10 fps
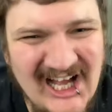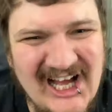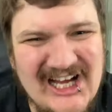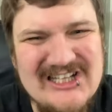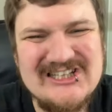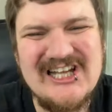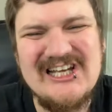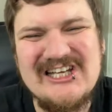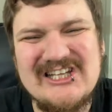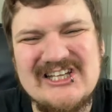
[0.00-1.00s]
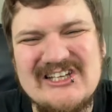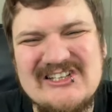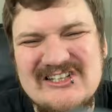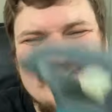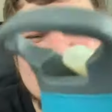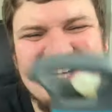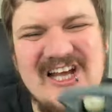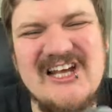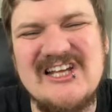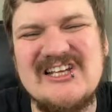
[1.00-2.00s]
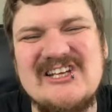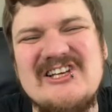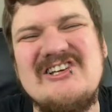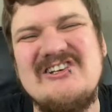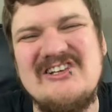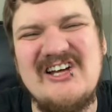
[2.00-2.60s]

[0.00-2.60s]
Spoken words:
Oh, thank you. Thank you.